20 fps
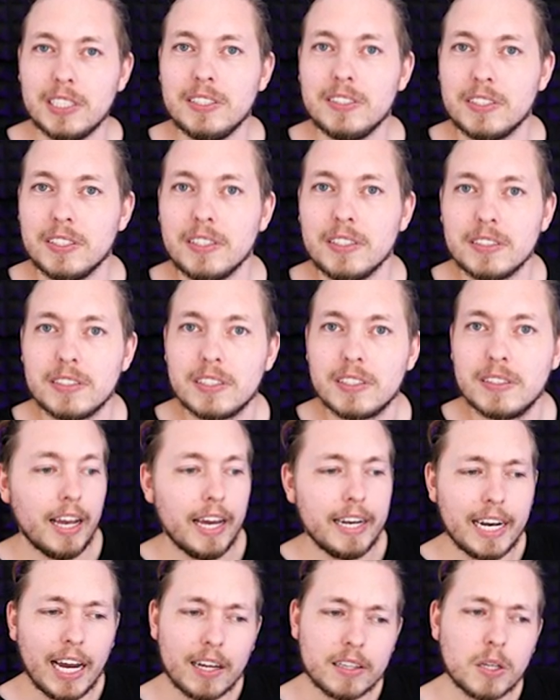decent.
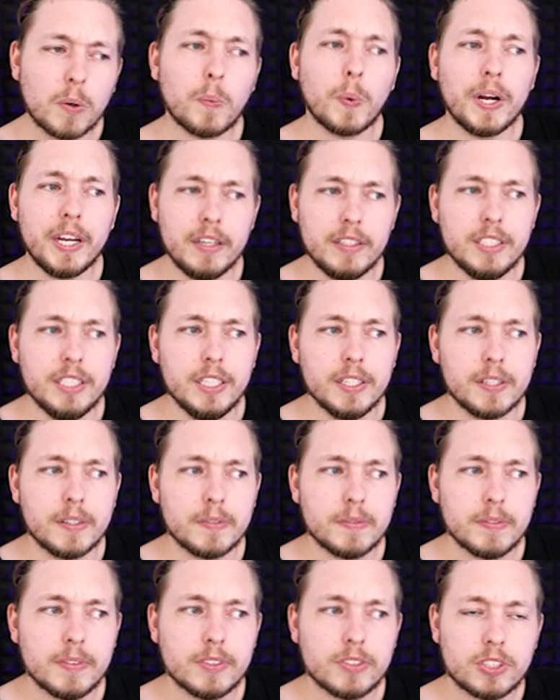And now that we're in
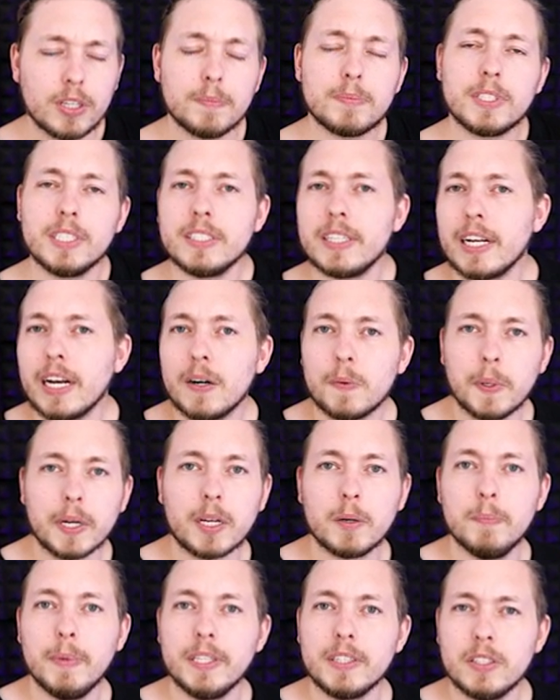here, something that I
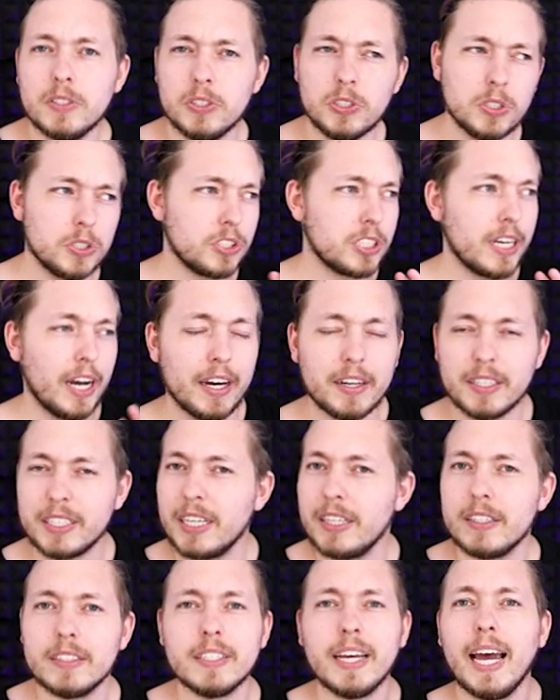recommend that you just kind of
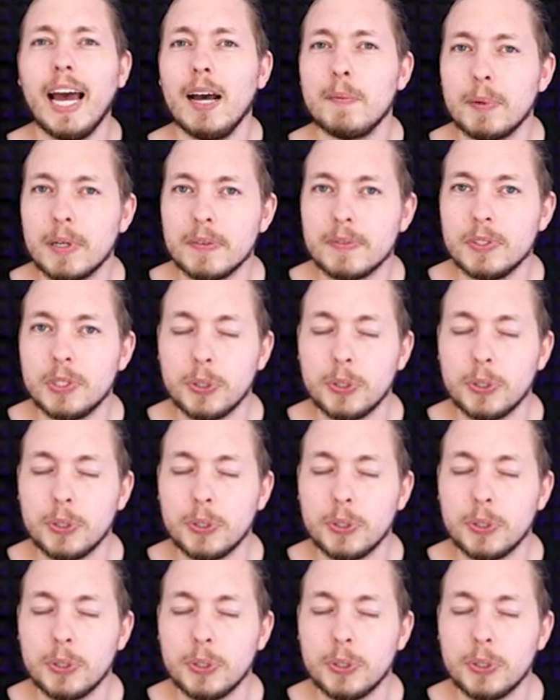get in the habit of